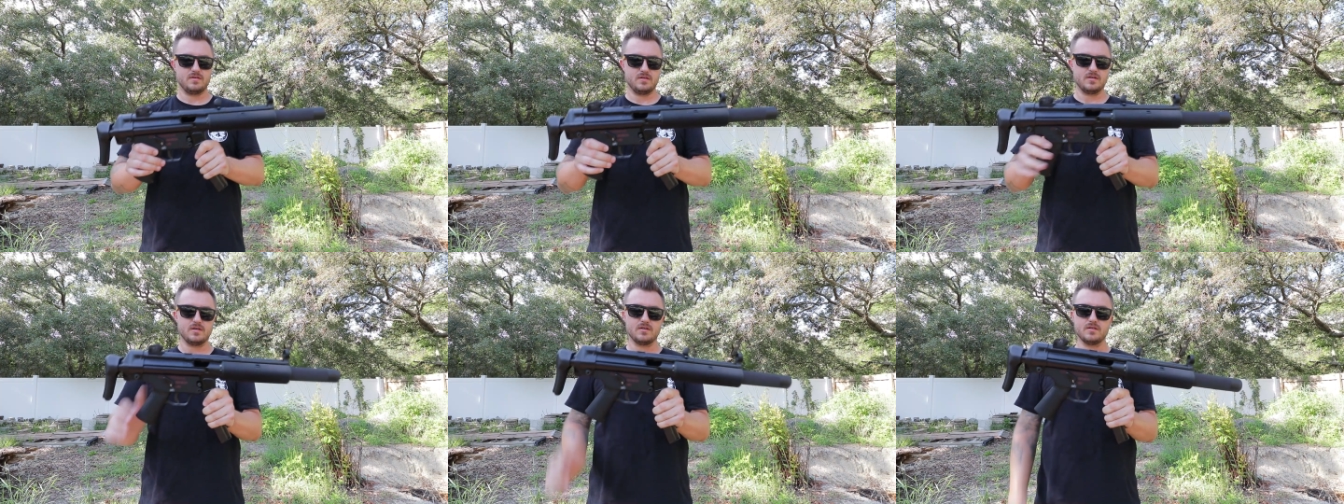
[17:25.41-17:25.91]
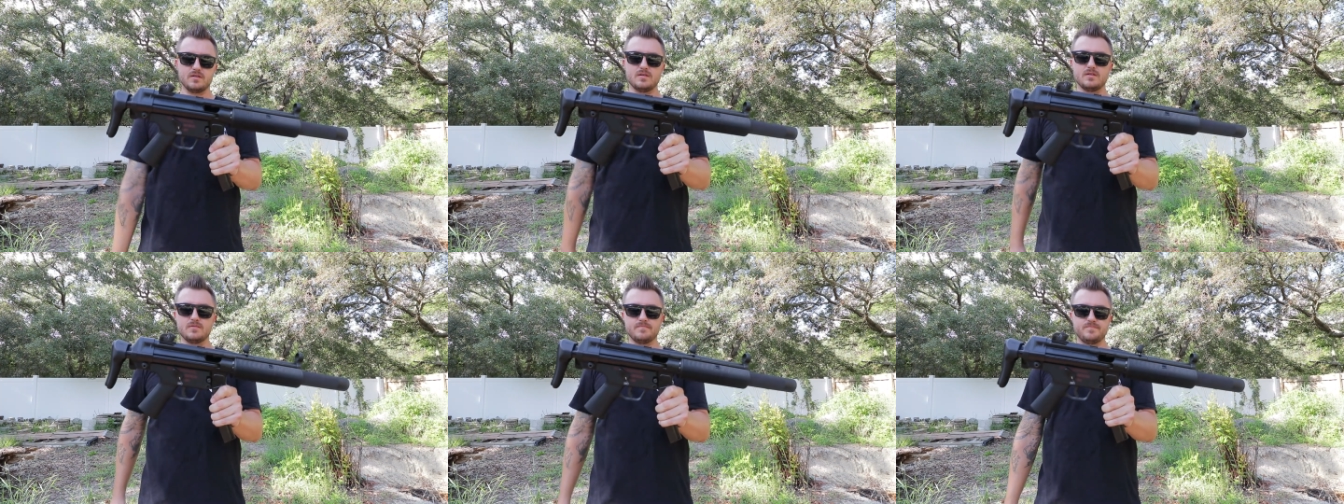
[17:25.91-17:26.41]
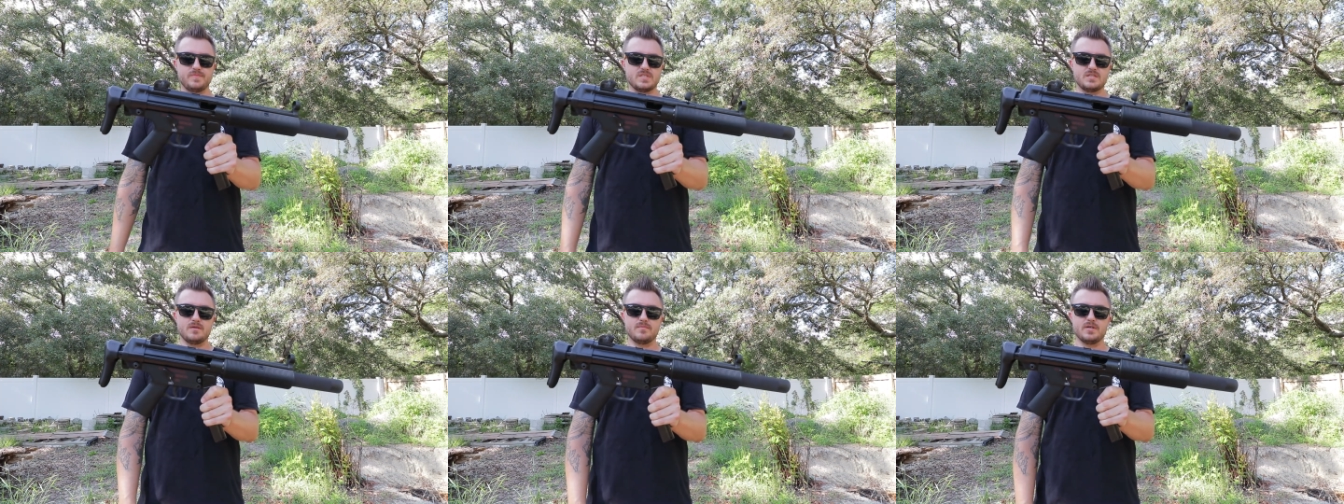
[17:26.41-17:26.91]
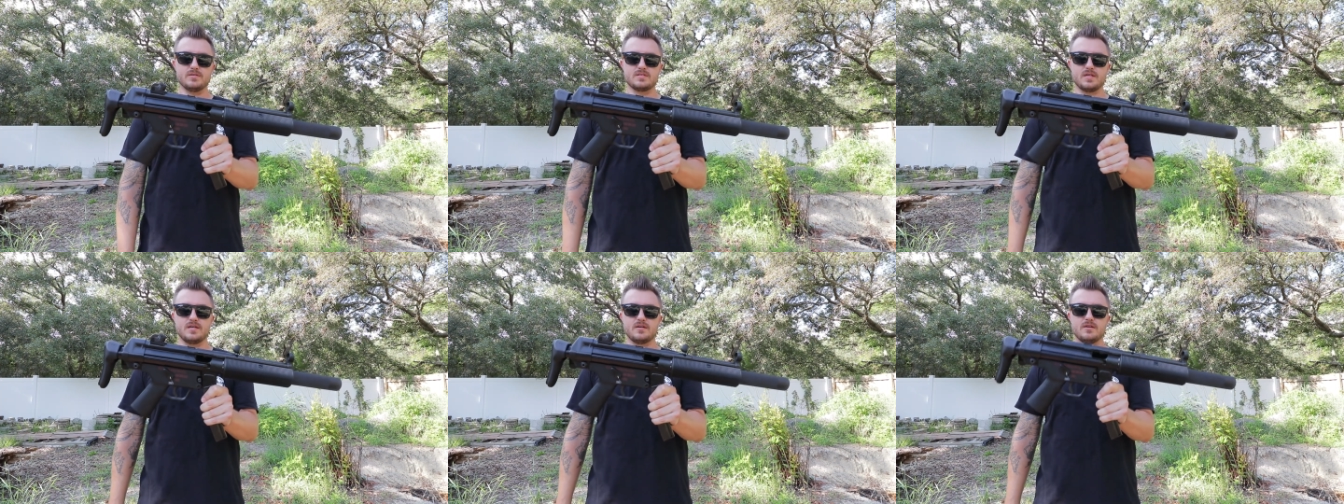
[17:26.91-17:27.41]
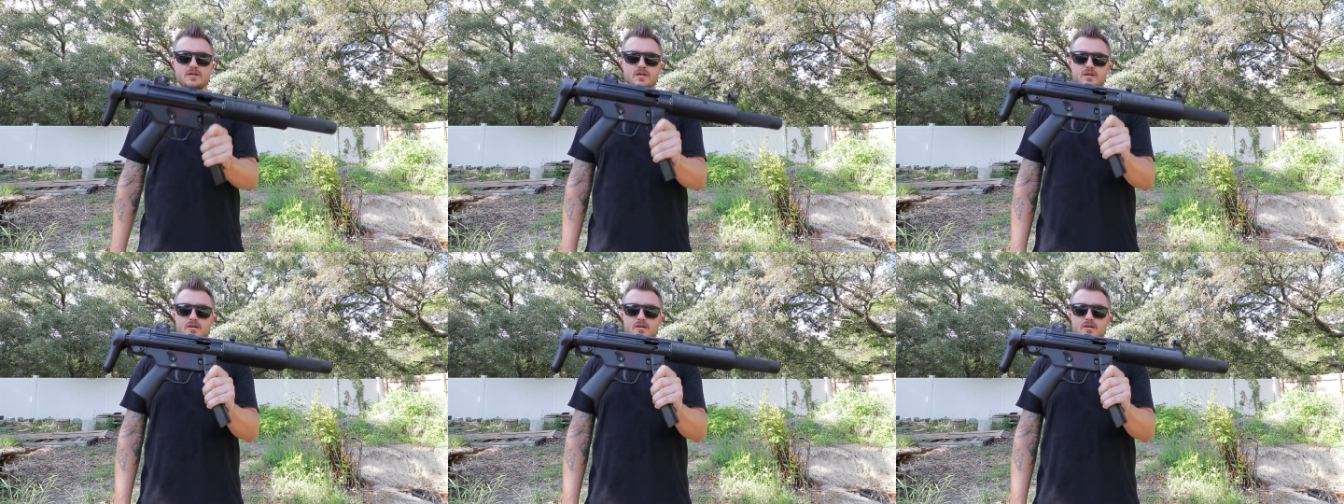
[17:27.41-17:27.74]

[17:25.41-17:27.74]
on uh, something else later,